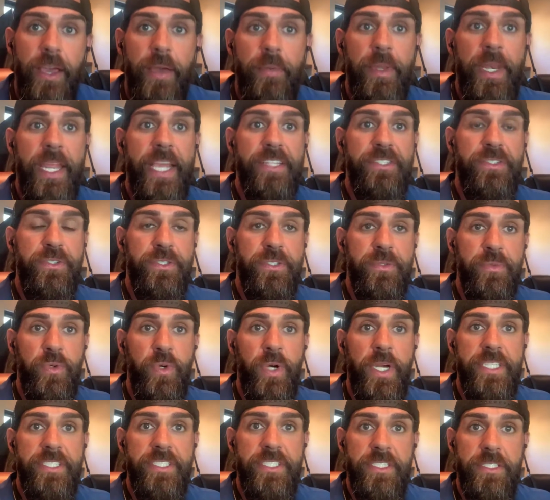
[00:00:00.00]
I'm going to answer some
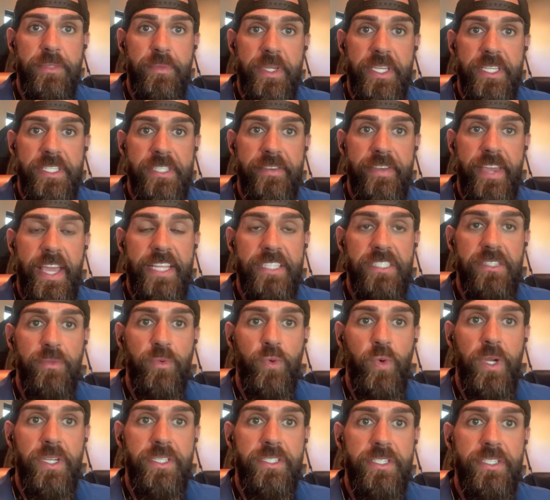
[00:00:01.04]
questions because I've had some
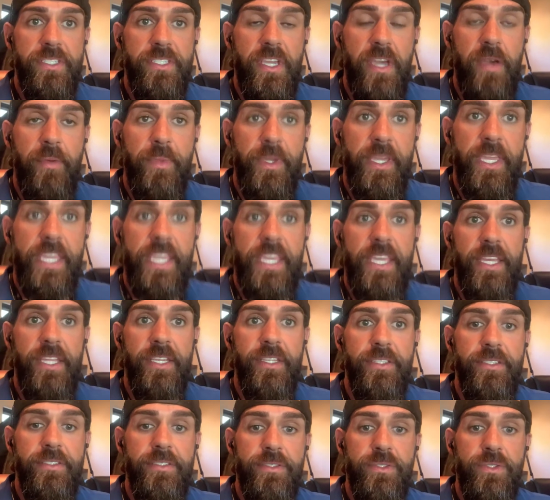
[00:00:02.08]
questions coming
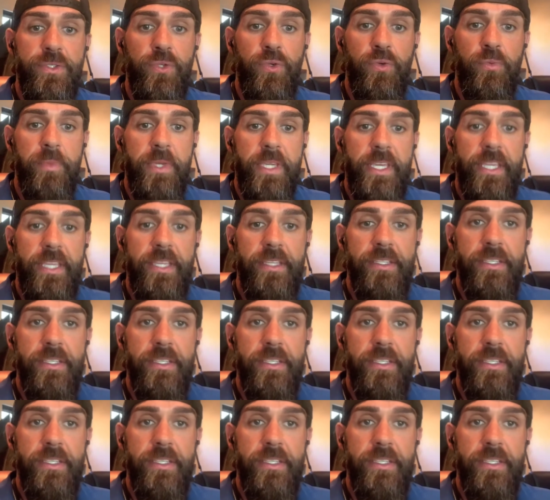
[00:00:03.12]
in to me,